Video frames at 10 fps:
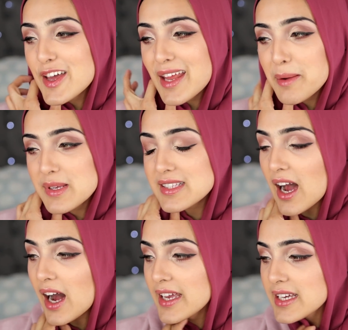Her name is
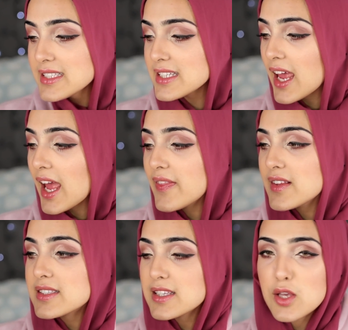Ayat, and
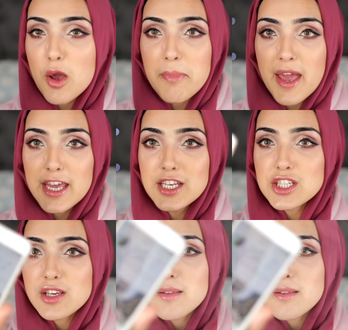this is her page.